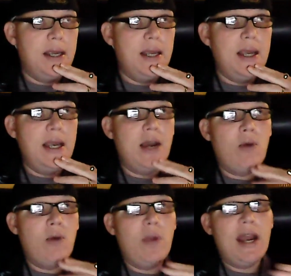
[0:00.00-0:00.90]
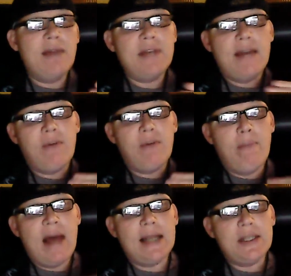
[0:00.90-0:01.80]
Ego, we have to have a
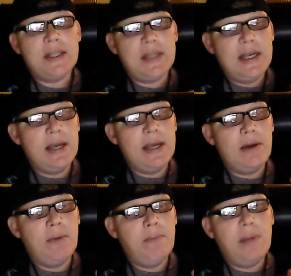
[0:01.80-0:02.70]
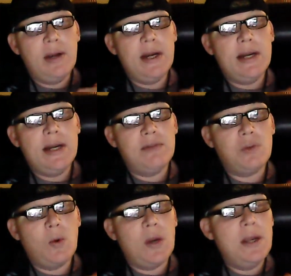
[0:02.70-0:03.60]
balanced ego. Period. End of
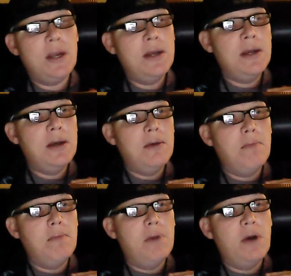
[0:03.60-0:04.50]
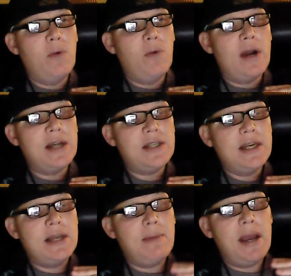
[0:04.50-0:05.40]
story. But when I say
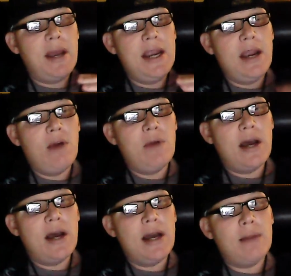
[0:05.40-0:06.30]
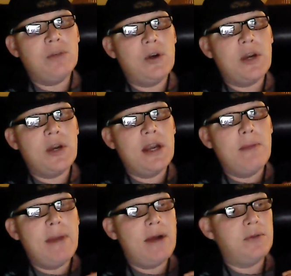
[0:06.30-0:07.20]
that my ego died, I'm talking
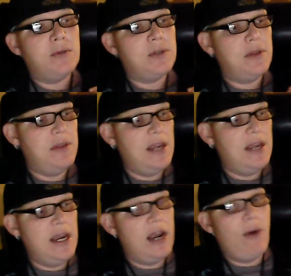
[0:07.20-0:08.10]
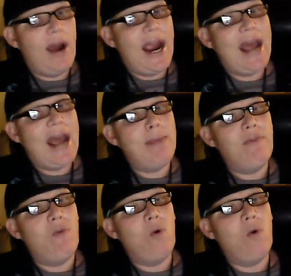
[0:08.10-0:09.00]
about the ego I had
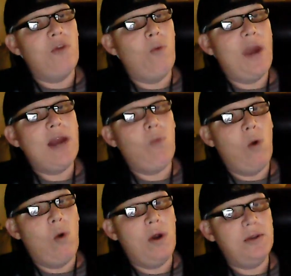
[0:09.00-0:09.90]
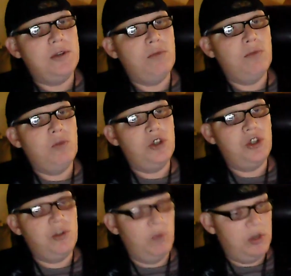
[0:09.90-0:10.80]
before. The way it was
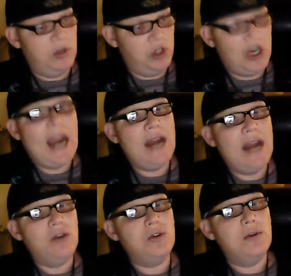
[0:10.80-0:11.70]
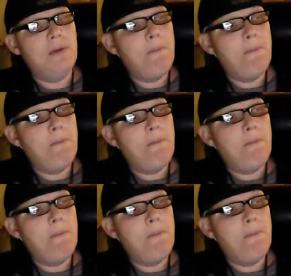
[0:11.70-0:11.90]
changed.